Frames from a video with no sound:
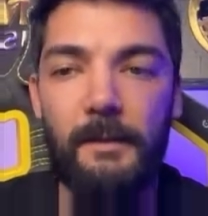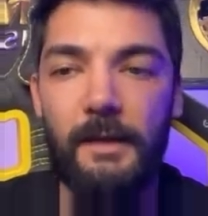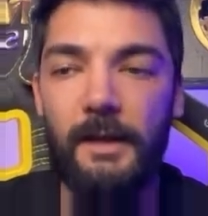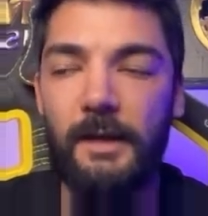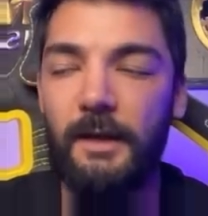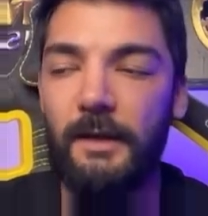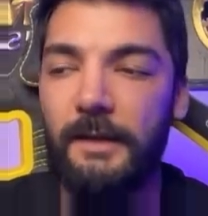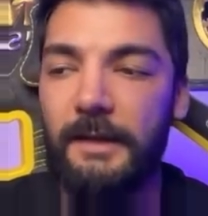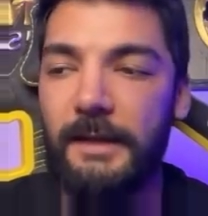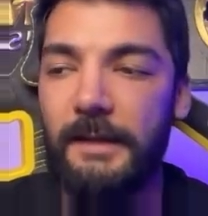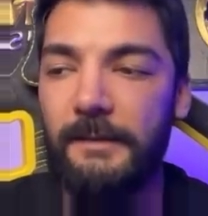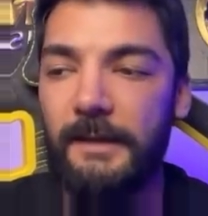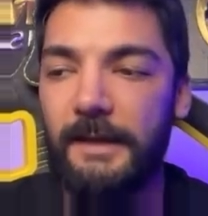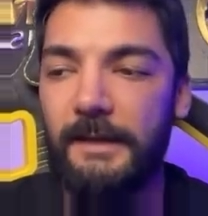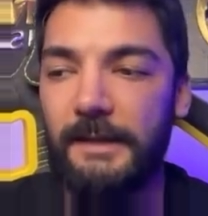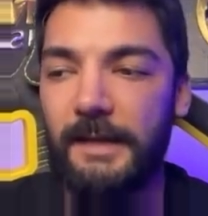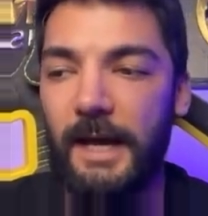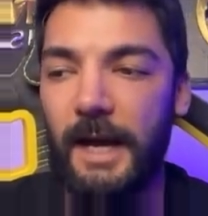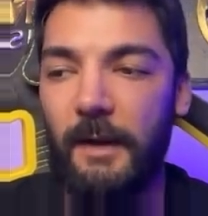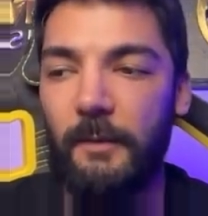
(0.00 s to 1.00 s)
the current
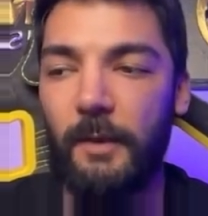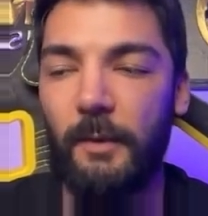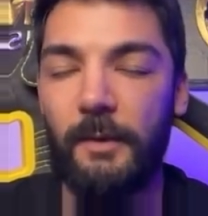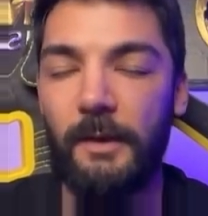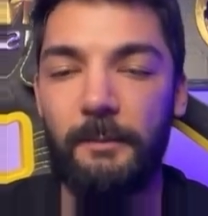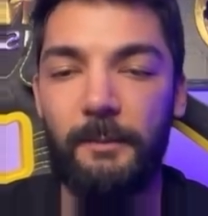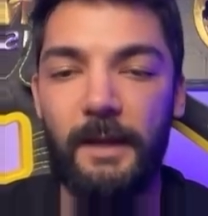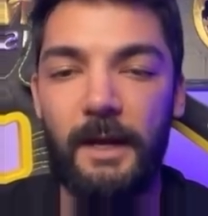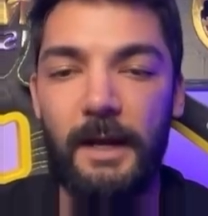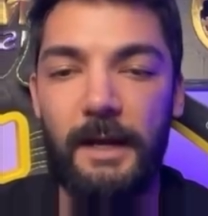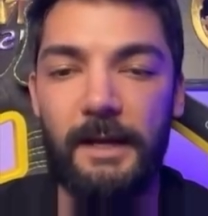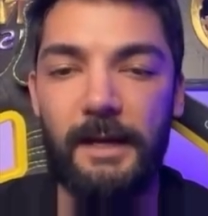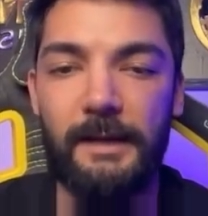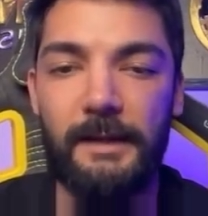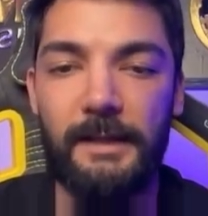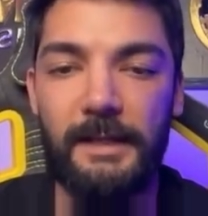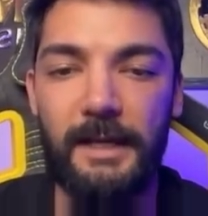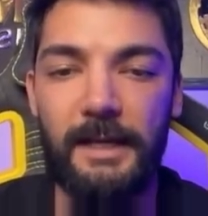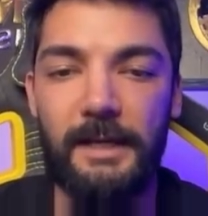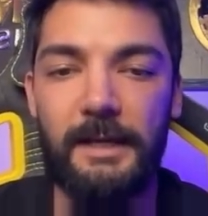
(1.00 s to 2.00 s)
events, how will we buy
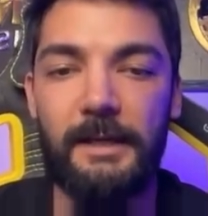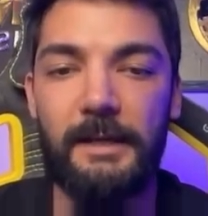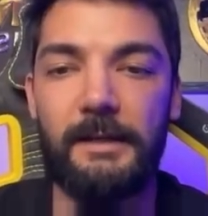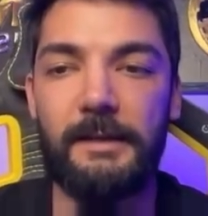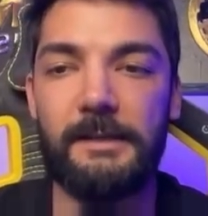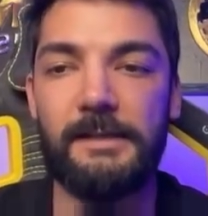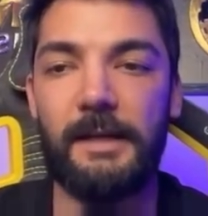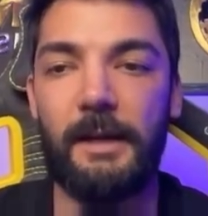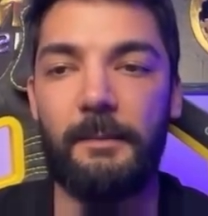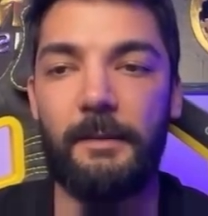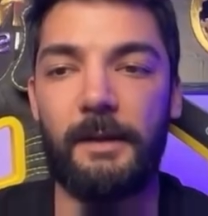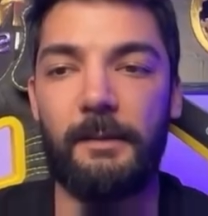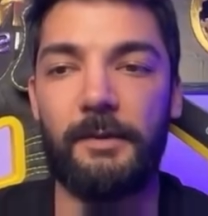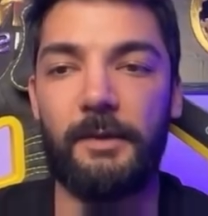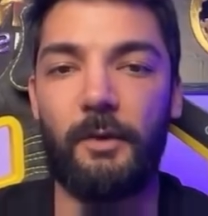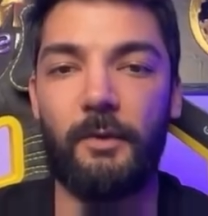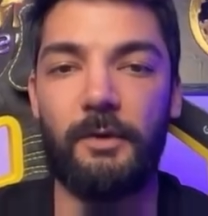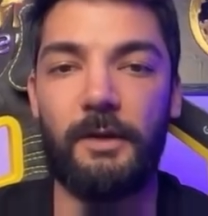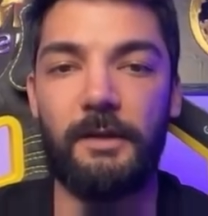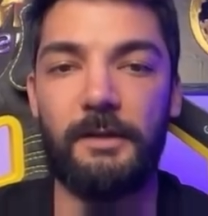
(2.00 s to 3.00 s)
and sell meme
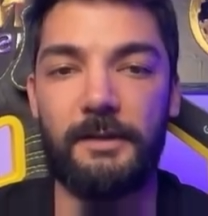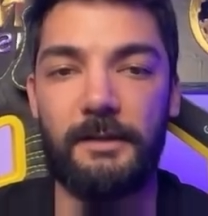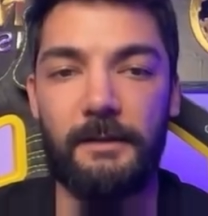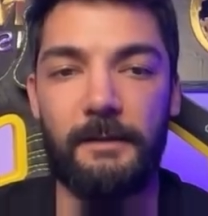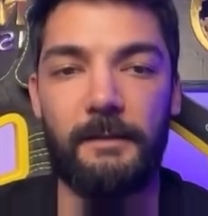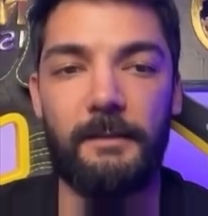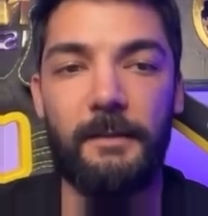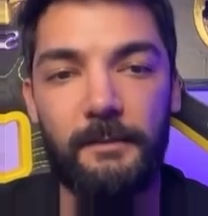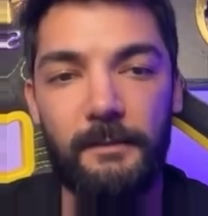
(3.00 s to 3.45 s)
tokens?